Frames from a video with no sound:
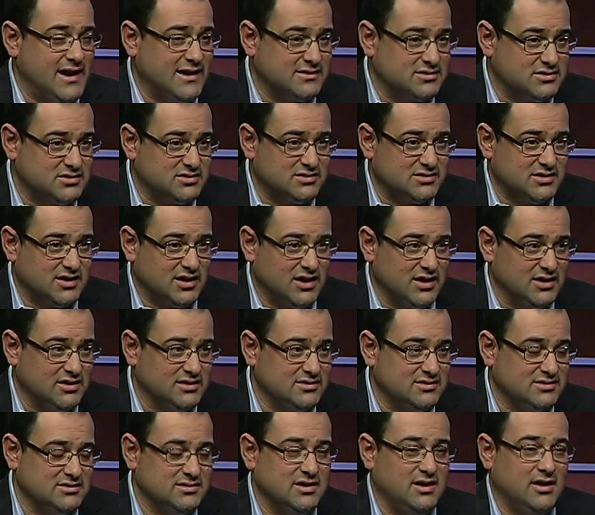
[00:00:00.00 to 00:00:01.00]

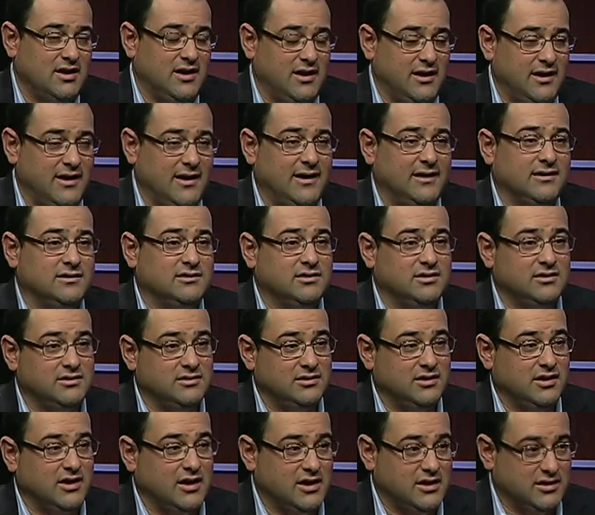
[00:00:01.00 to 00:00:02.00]
exercise and
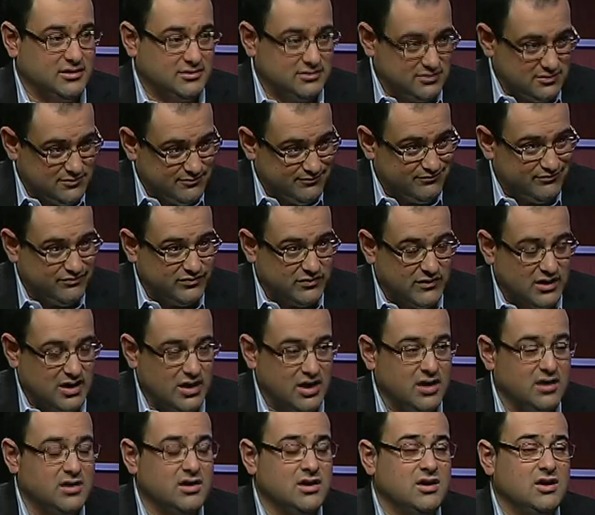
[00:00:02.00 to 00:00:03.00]
diet.
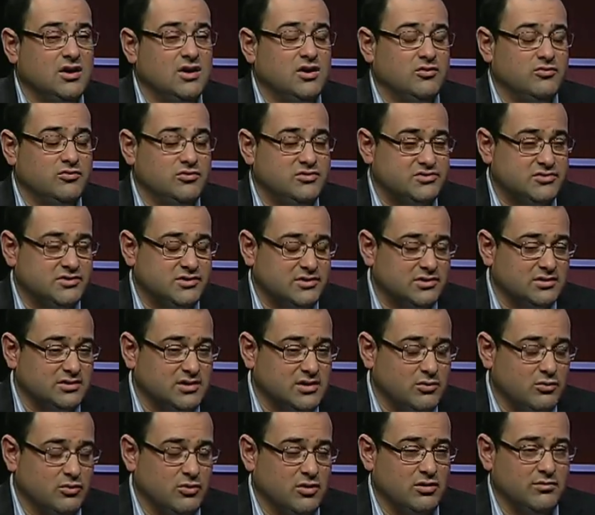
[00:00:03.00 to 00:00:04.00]
Okay, we
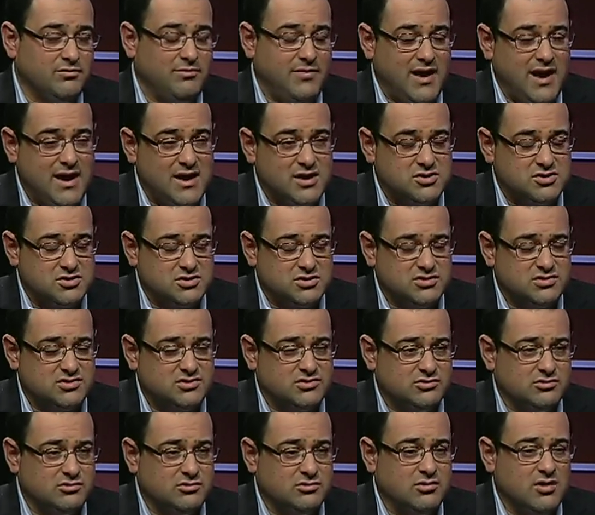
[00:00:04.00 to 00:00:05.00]
certainly want patients
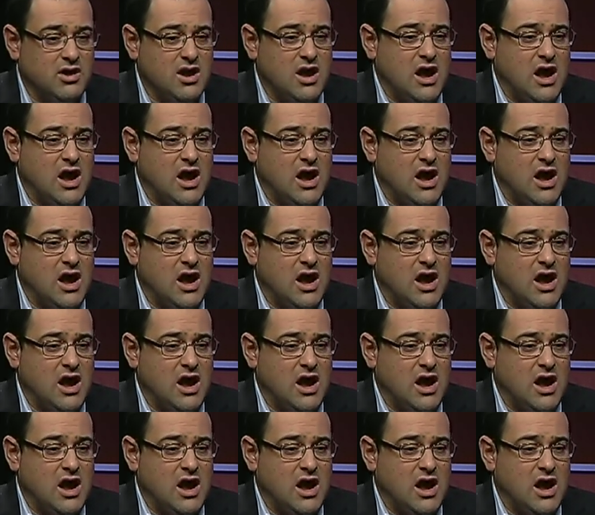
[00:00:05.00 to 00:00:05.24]
to